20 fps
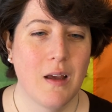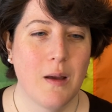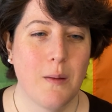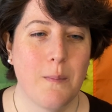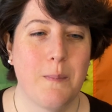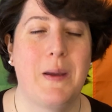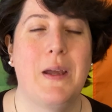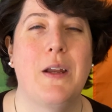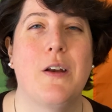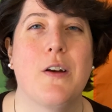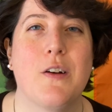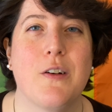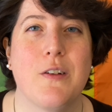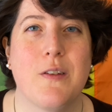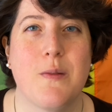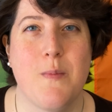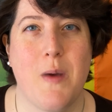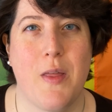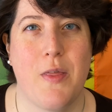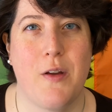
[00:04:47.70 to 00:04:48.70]

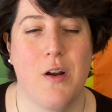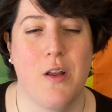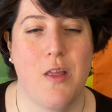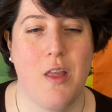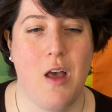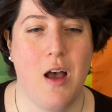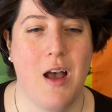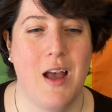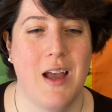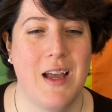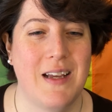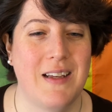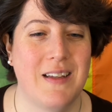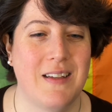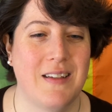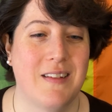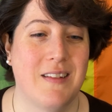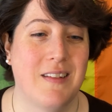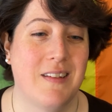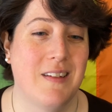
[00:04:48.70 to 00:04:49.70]
Peter's mother-in-law
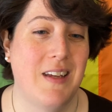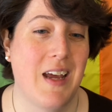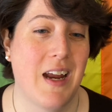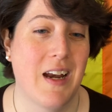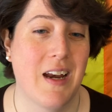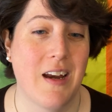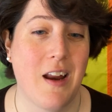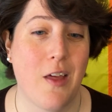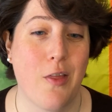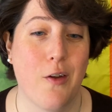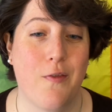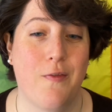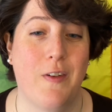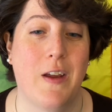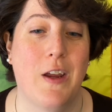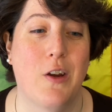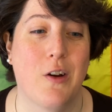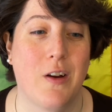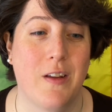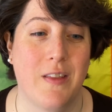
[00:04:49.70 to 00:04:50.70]
is yet another
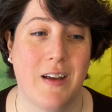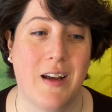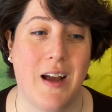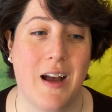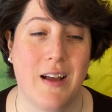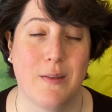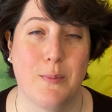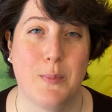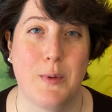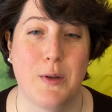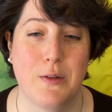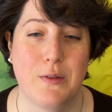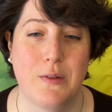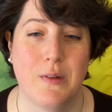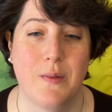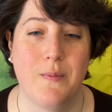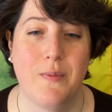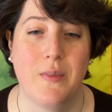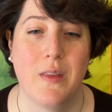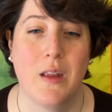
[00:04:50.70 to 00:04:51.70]
figure in the Gospels
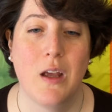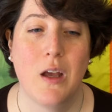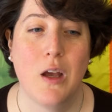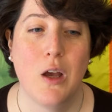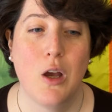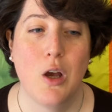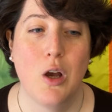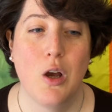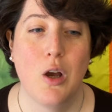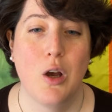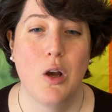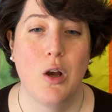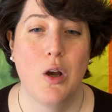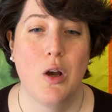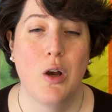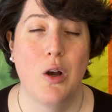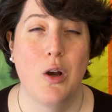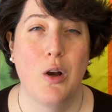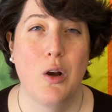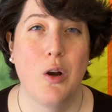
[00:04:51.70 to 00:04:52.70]

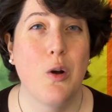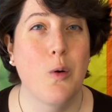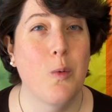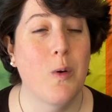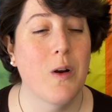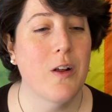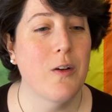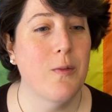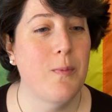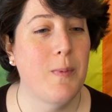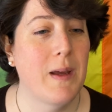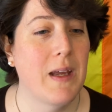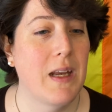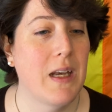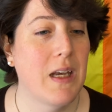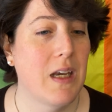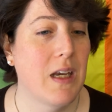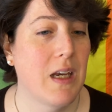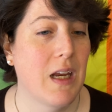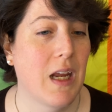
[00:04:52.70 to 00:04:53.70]
who would have
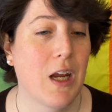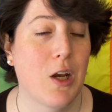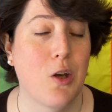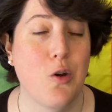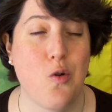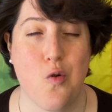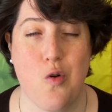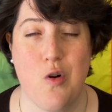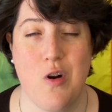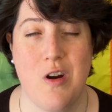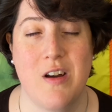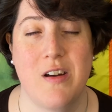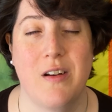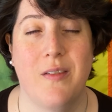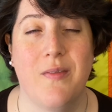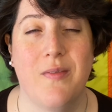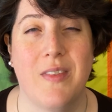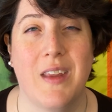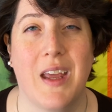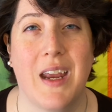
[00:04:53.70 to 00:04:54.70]
been ignored
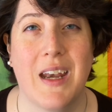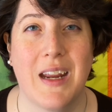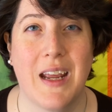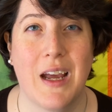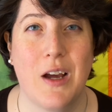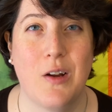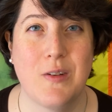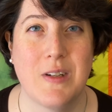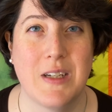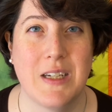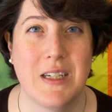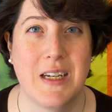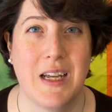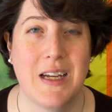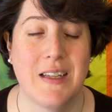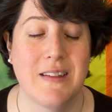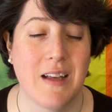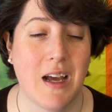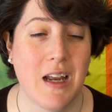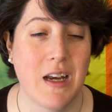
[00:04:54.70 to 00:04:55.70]
and counted
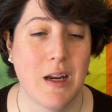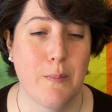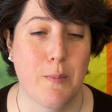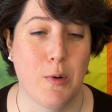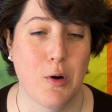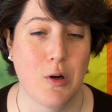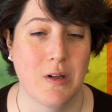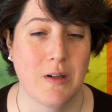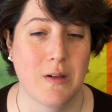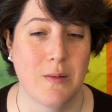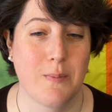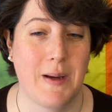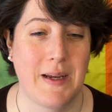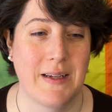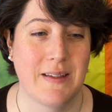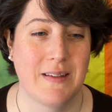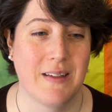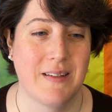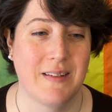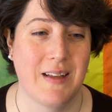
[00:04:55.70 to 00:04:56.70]
as unimportant by
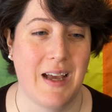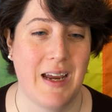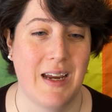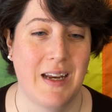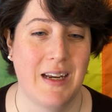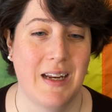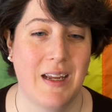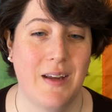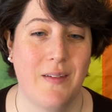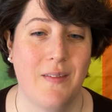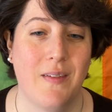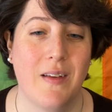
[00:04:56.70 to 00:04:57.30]
society.